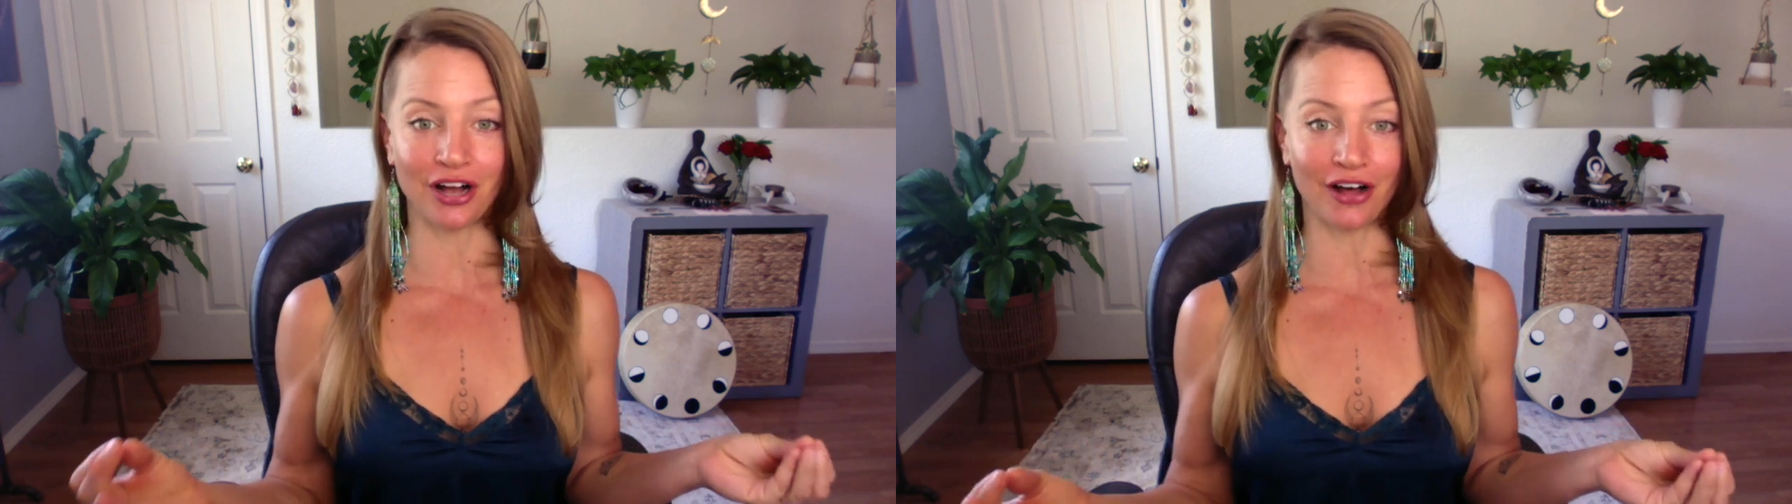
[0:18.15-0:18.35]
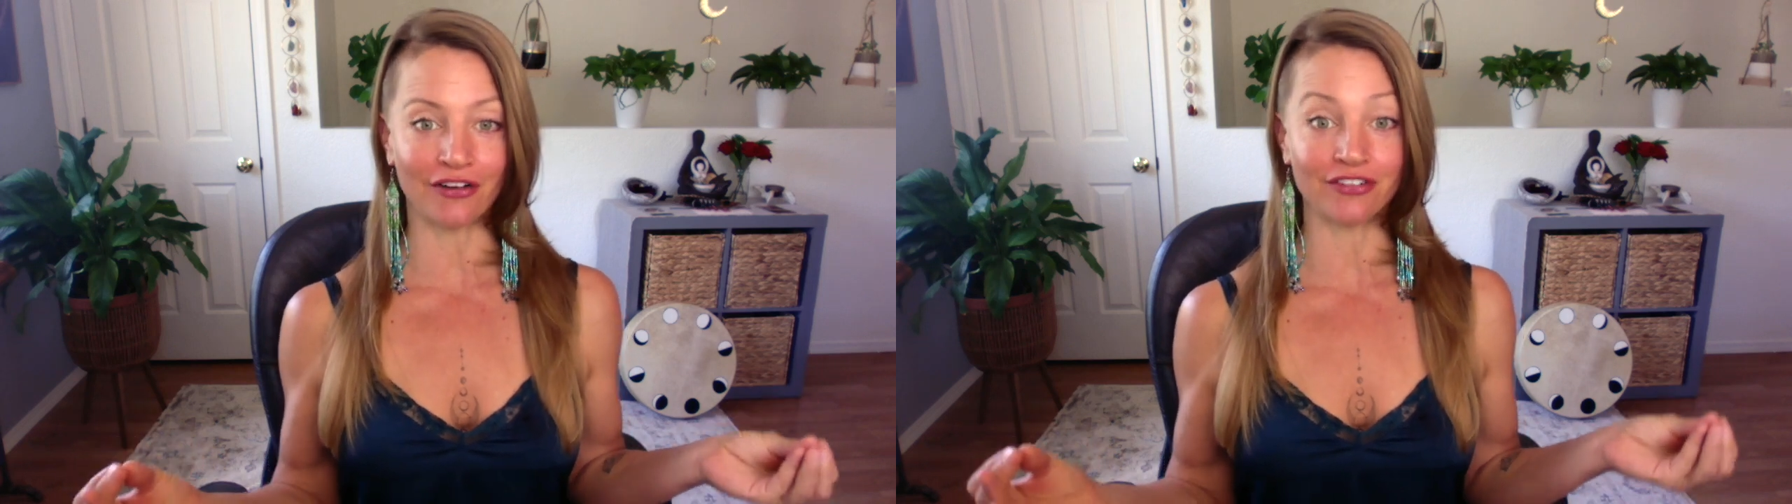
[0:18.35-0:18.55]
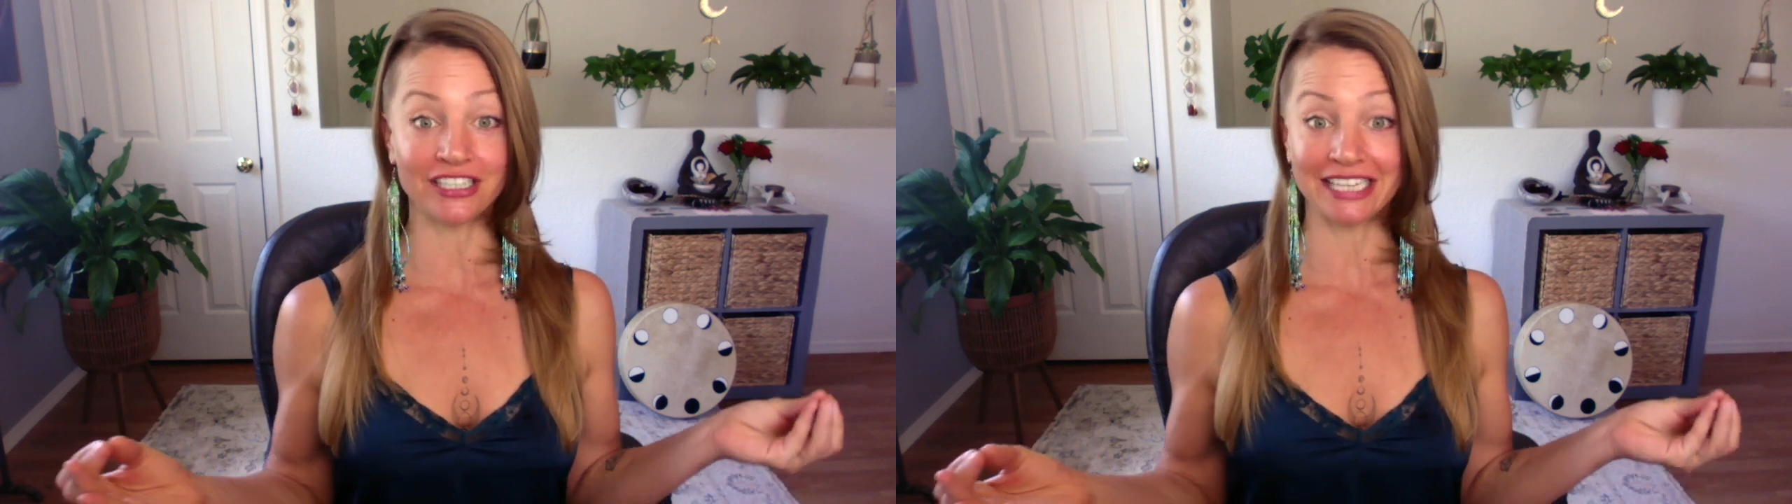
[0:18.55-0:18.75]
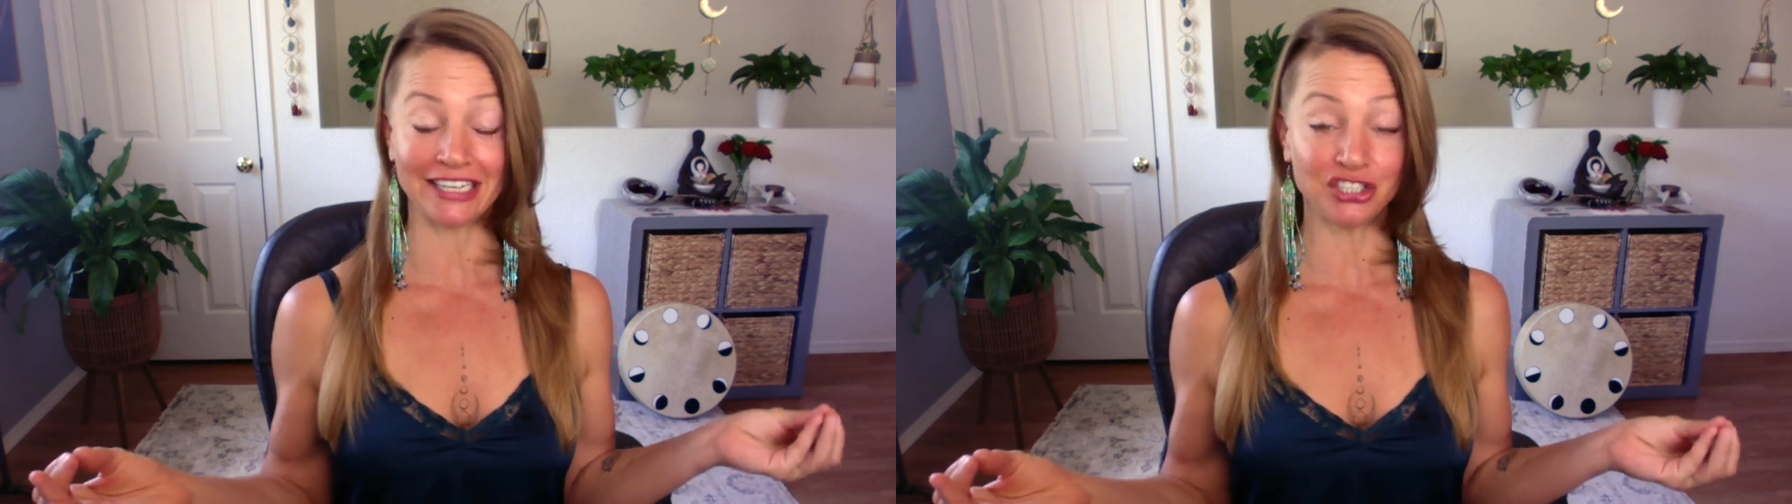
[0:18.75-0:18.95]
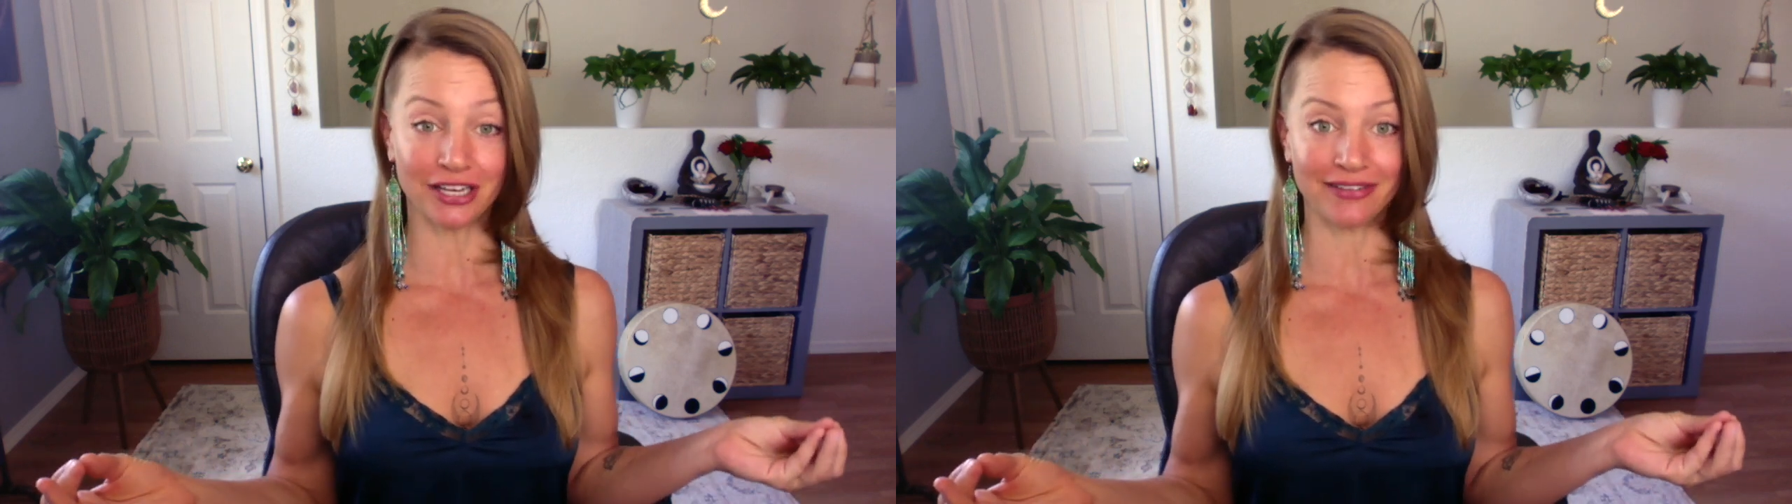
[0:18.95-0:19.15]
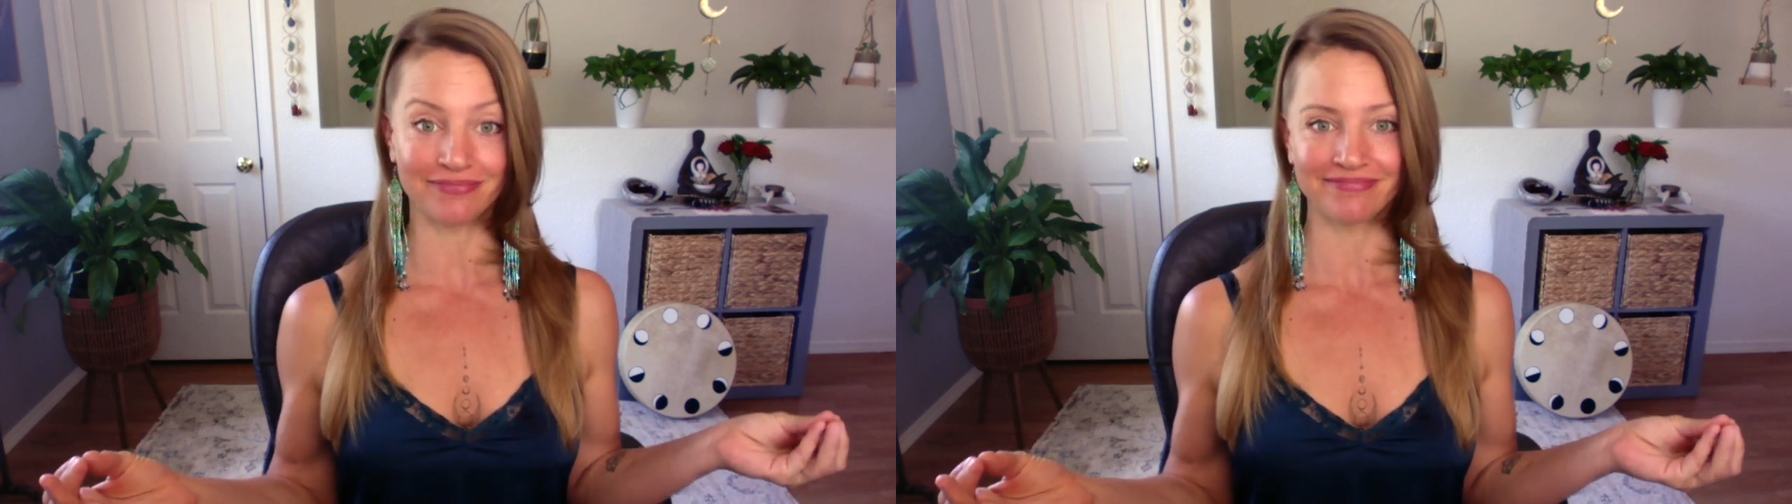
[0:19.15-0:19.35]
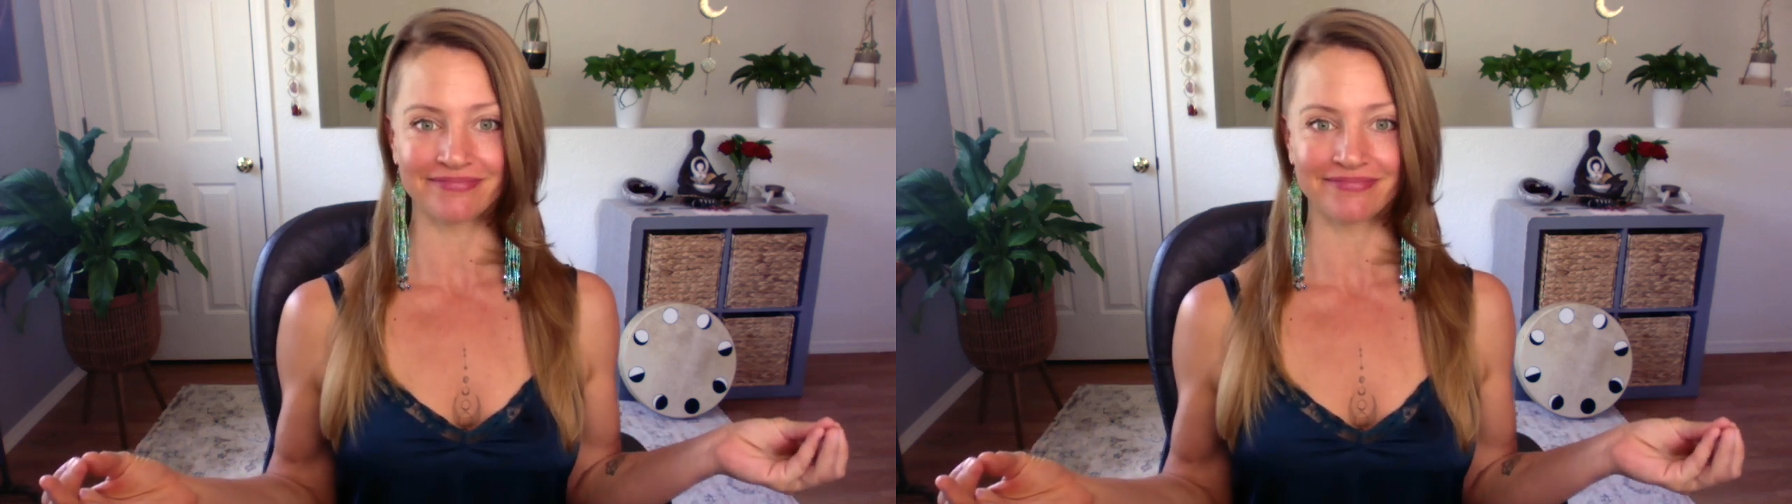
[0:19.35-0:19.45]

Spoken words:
of attention.